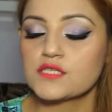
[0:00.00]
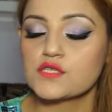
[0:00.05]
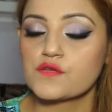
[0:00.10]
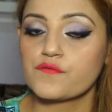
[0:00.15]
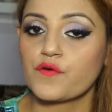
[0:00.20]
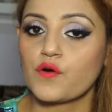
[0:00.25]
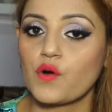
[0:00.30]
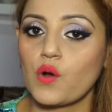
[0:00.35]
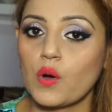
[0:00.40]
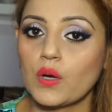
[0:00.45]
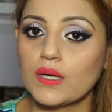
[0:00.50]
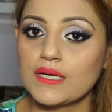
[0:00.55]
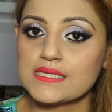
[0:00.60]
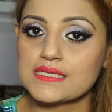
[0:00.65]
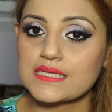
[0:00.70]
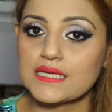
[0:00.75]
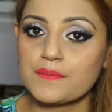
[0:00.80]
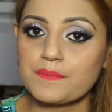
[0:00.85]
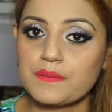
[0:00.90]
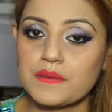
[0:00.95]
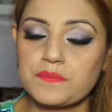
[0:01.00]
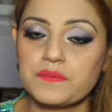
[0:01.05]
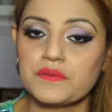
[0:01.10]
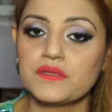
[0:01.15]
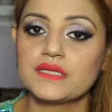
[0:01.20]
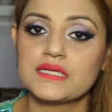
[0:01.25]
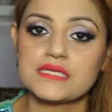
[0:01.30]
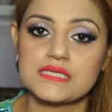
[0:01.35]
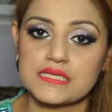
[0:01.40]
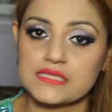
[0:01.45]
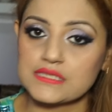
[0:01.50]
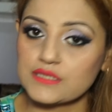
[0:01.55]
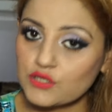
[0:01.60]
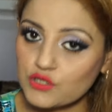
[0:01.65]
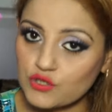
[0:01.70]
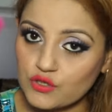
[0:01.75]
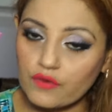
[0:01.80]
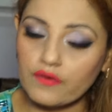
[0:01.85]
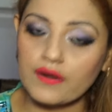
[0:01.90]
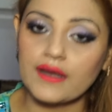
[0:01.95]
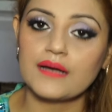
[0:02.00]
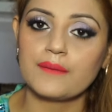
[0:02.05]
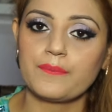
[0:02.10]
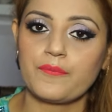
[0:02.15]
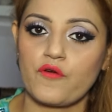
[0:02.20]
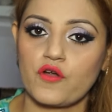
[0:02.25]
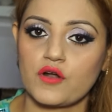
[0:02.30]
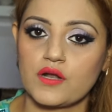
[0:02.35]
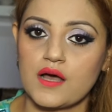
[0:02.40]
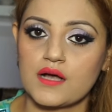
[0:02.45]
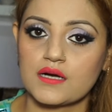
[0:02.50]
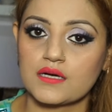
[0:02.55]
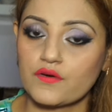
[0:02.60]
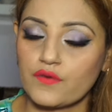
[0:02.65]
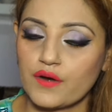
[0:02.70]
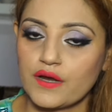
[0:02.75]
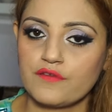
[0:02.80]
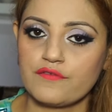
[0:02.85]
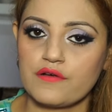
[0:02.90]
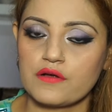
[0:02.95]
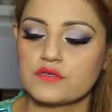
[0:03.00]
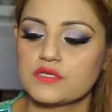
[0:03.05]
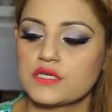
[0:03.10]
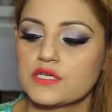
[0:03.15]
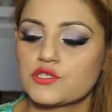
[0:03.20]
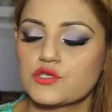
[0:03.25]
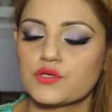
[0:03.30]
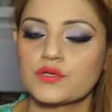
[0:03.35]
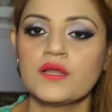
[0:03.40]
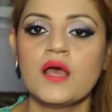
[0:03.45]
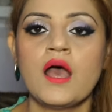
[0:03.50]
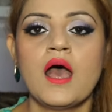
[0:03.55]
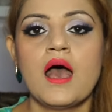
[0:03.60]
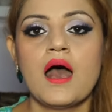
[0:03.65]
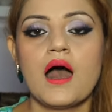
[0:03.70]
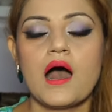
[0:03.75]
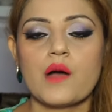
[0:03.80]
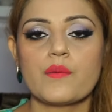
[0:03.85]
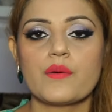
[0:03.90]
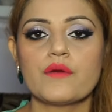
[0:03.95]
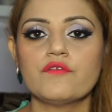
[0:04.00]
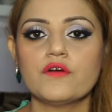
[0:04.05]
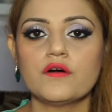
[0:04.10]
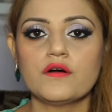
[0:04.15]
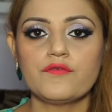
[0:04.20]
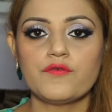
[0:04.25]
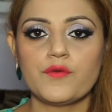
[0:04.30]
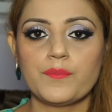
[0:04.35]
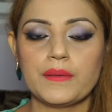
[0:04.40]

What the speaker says: So for oily skin people, this is a great product, great foundation. However, for